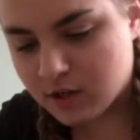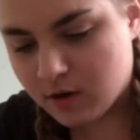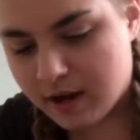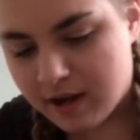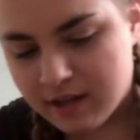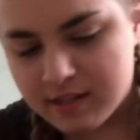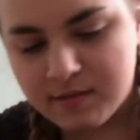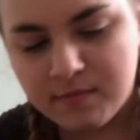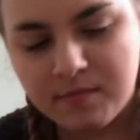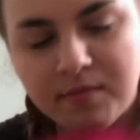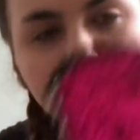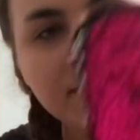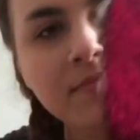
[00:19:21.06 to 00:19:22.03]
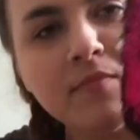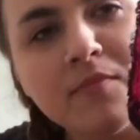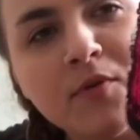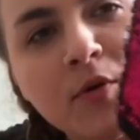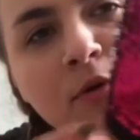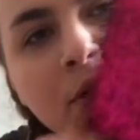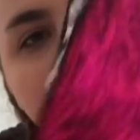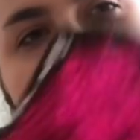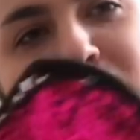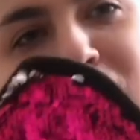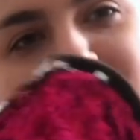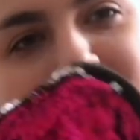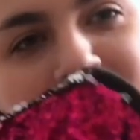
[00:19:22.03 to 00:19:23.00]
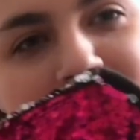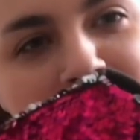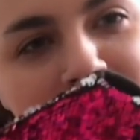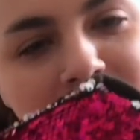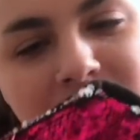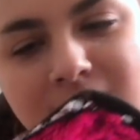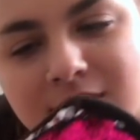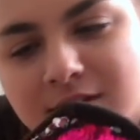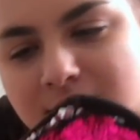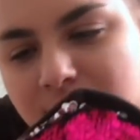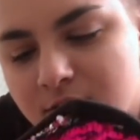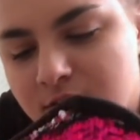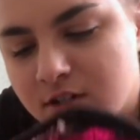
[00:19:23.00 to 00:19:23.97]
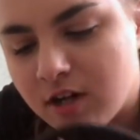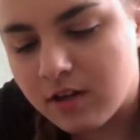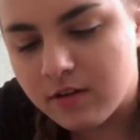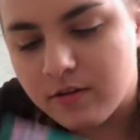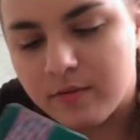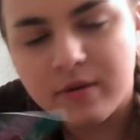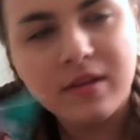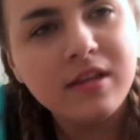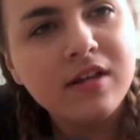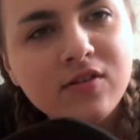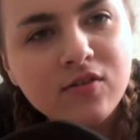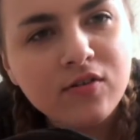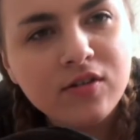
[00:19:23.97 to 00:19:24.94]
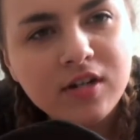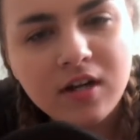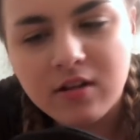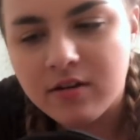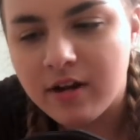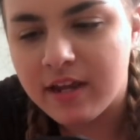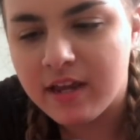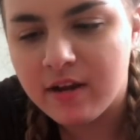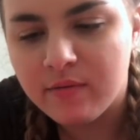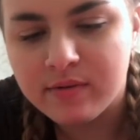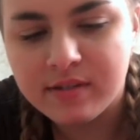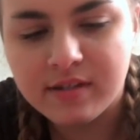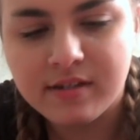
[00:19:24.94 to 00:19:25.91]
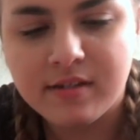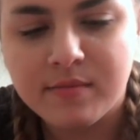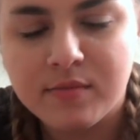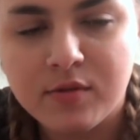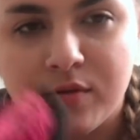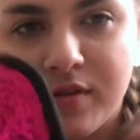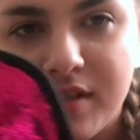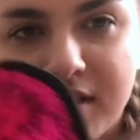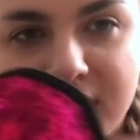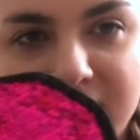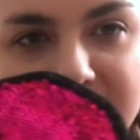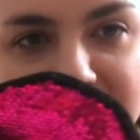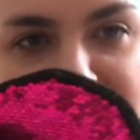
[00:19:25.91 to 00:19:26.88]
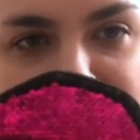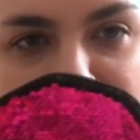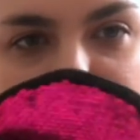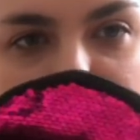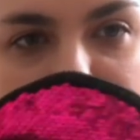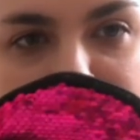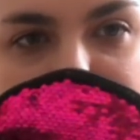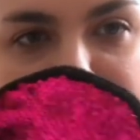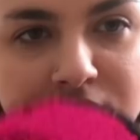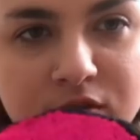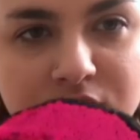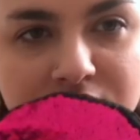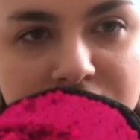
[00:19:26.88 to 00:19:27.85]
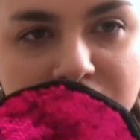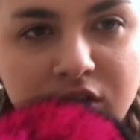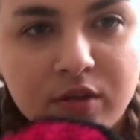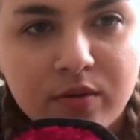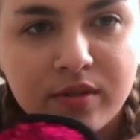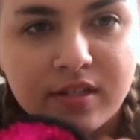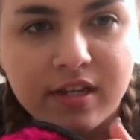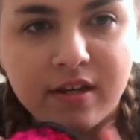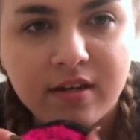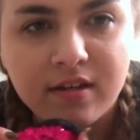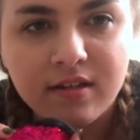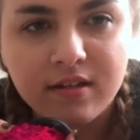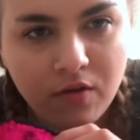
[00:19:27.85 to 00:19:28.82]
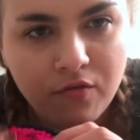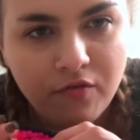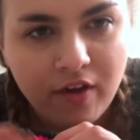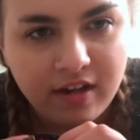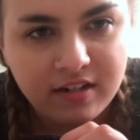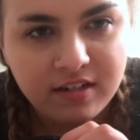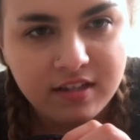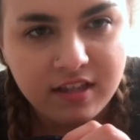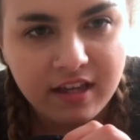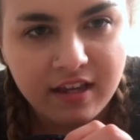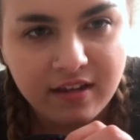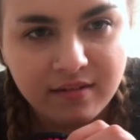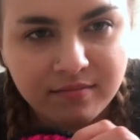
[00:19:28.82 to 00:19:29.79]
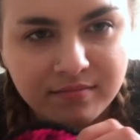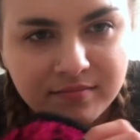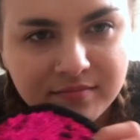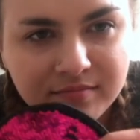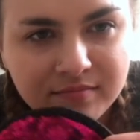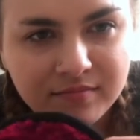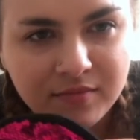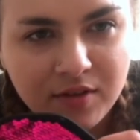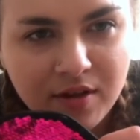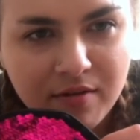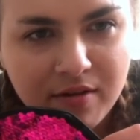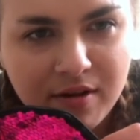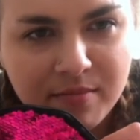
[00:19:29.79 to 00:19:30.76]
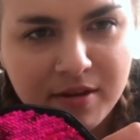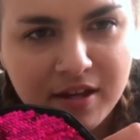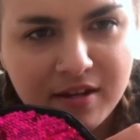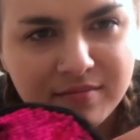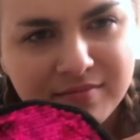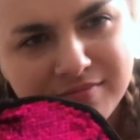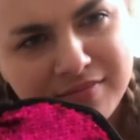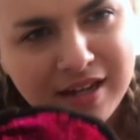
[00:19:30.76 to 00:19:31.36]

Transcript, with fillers: So I got some coin purses because they're $1. When things are $1, I can't resist them. So this is a tiny little coin purse. It's cute. It's like an effect thing. You know what I mean?